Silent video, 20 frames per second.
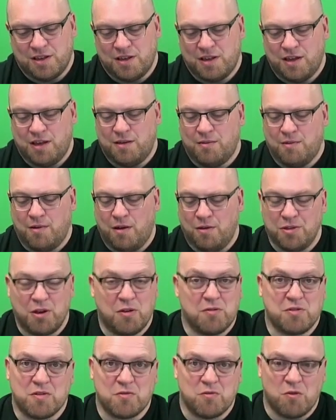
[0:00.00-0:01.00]

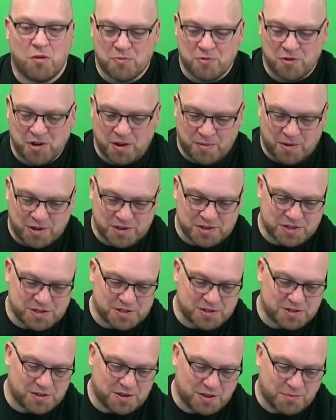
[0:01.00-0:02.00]
Although they're all pretty
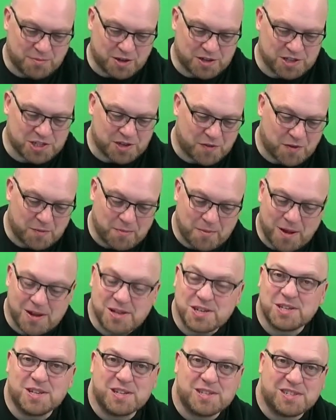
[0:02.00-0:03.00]
much of a
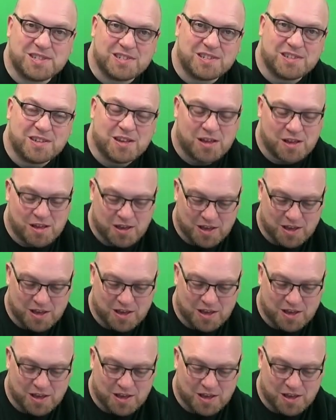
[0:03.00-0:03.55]
muchness,